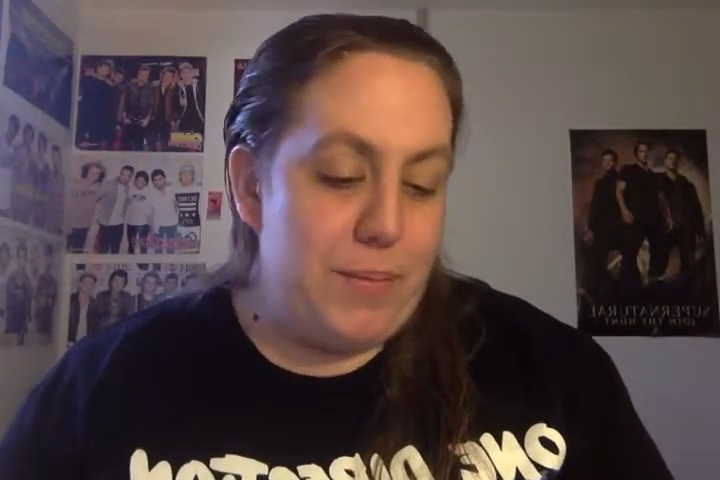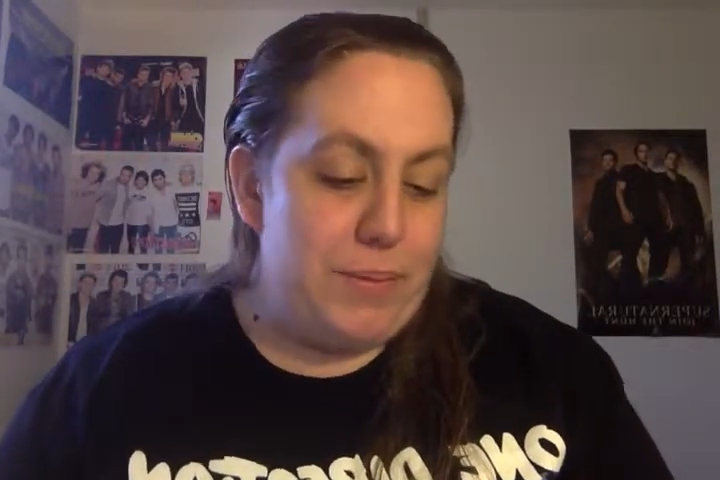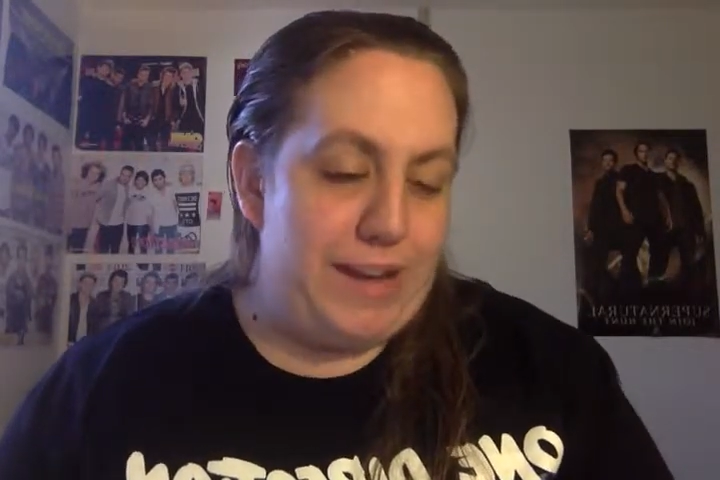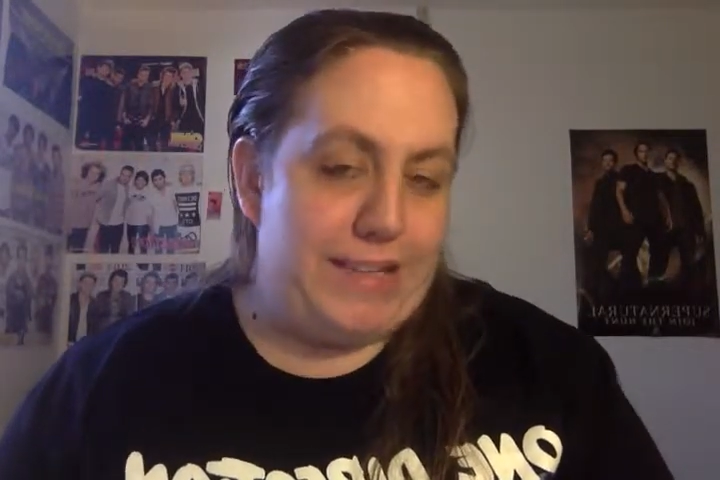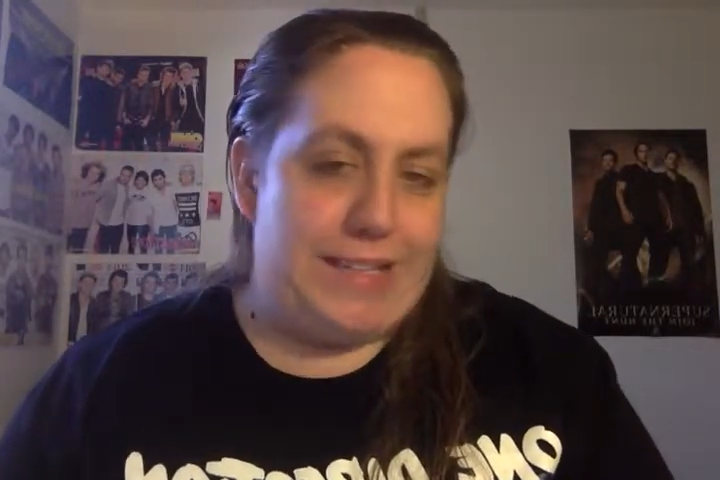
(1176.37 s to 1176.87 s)

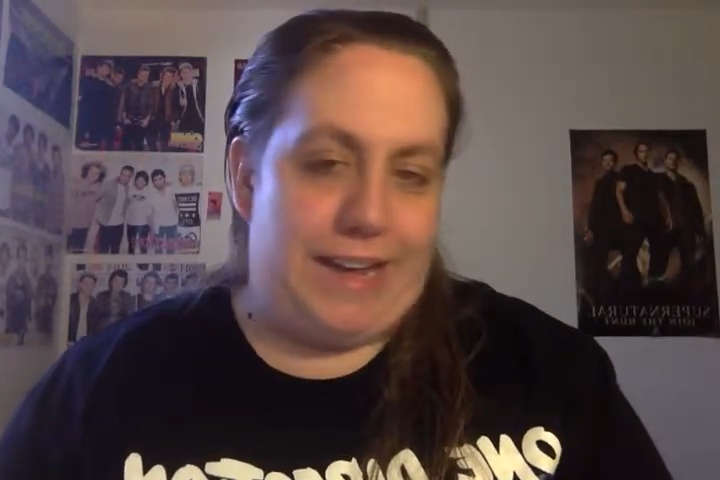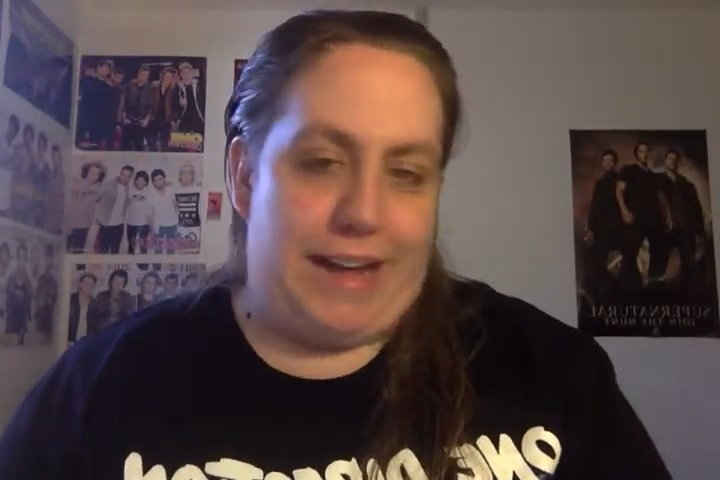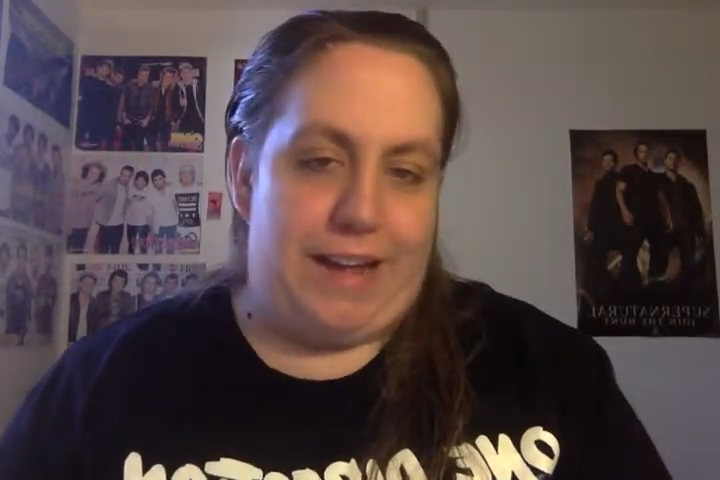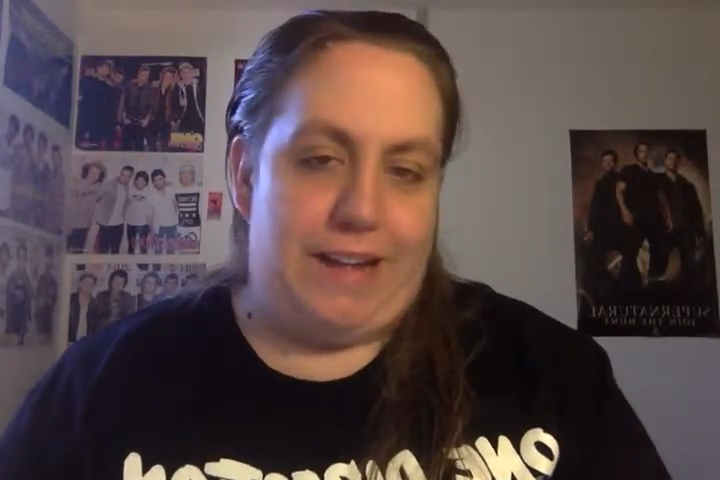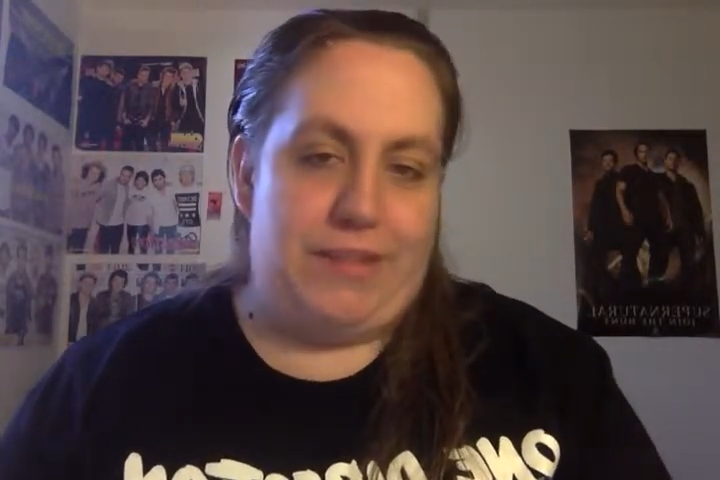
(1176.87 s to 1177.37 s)
But
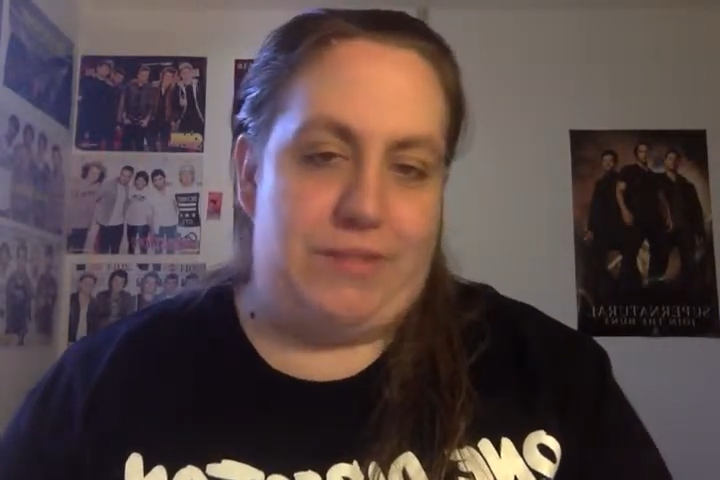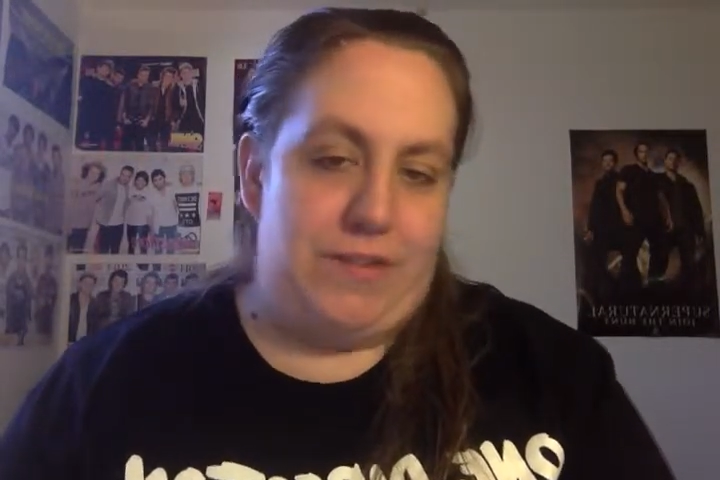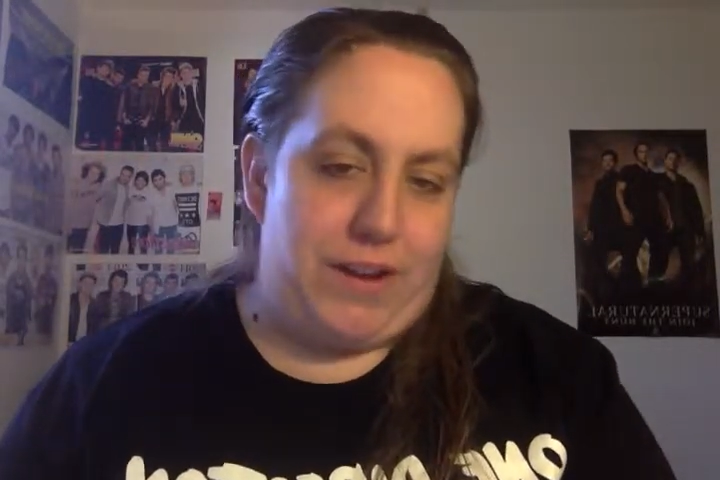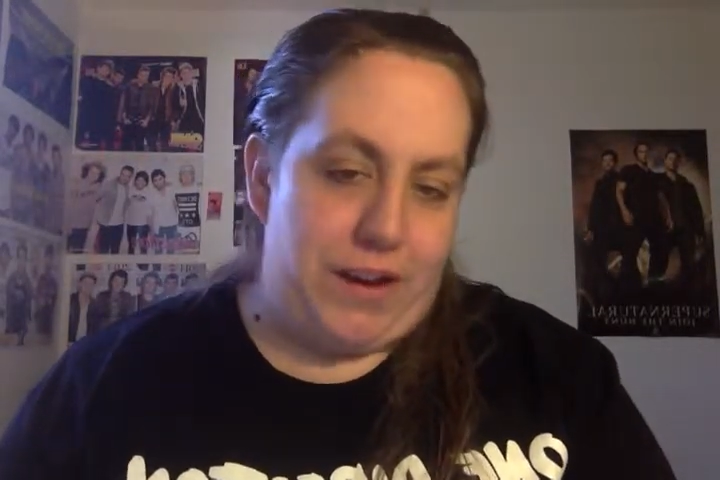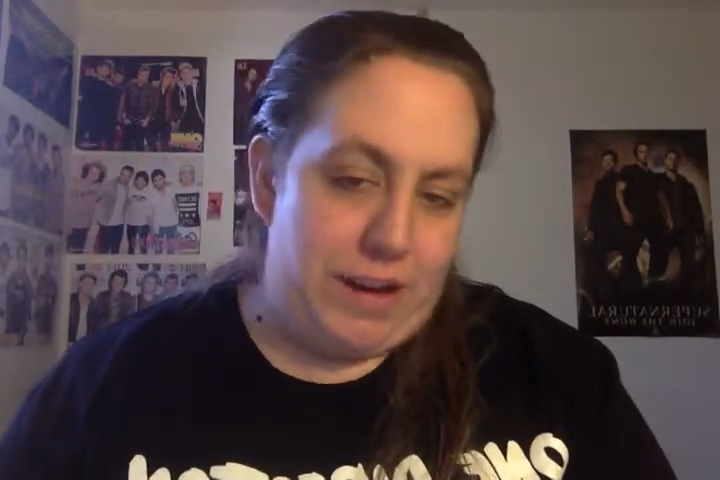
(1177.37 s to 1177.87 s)
yeah, it's
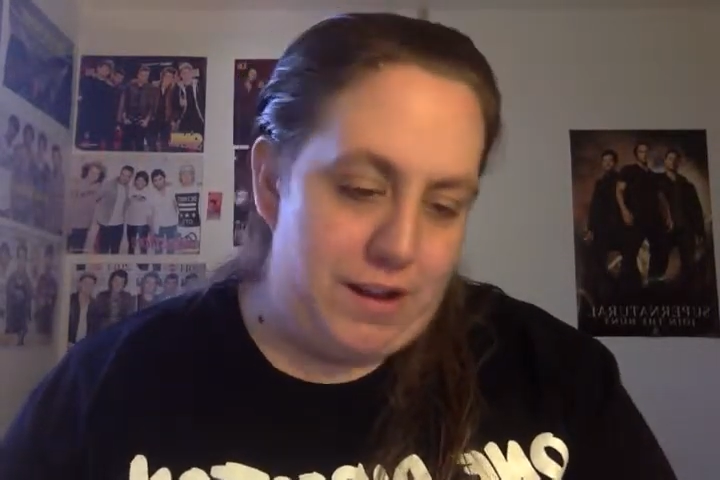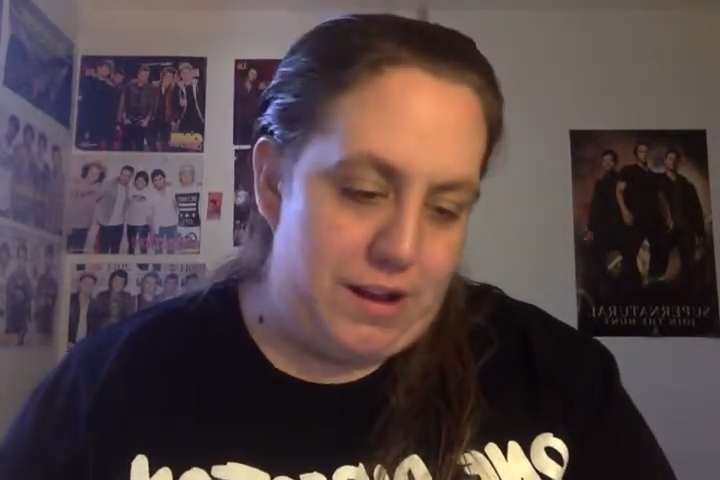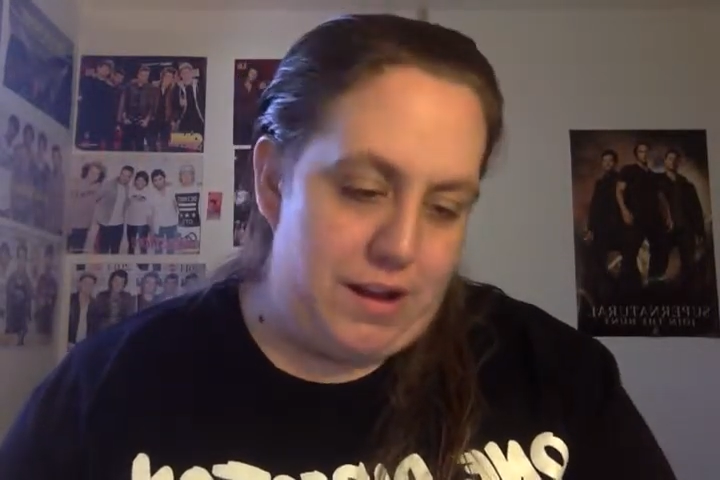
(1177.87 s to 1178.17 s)
really funny.